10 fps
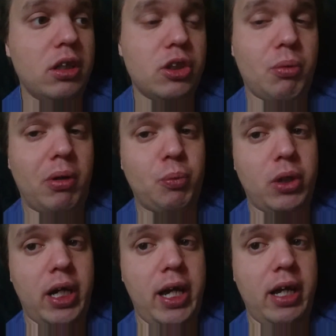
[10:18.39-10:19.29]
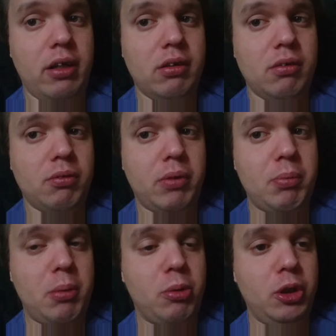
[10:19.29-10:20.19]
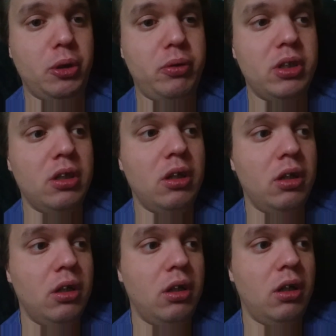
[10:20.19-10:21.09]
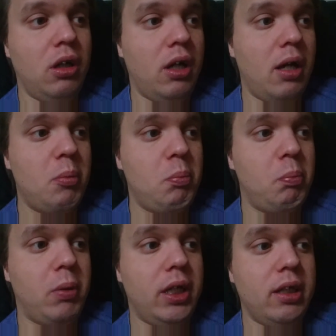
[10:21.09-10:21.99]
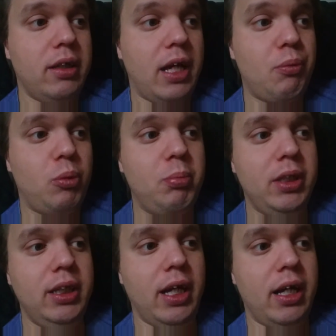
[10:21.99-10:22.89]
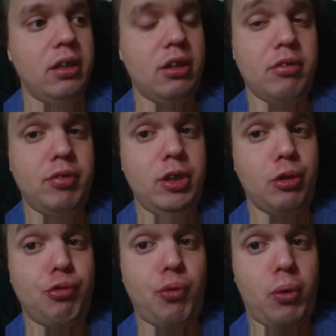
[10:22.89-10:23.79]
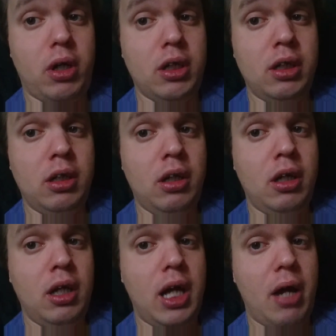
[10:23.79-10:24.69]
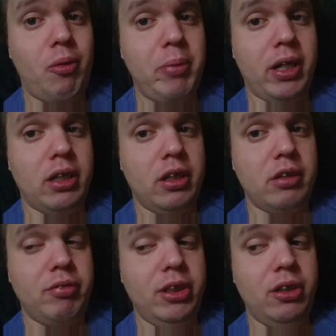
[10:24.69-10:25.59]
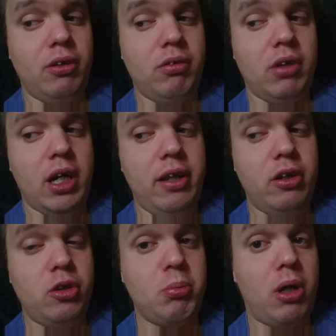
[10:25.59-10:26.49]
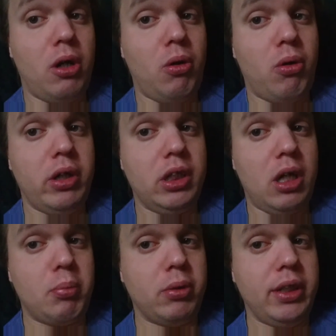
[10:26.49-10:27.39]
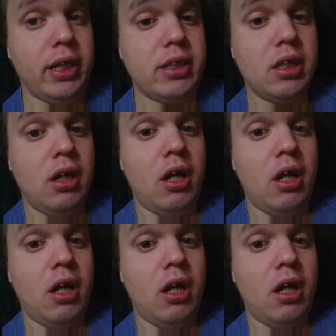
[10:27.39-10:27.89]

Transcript: It's the one word I hate when people use. But that will be the end of video 4. I will make another video either tomorrow or in a couple days.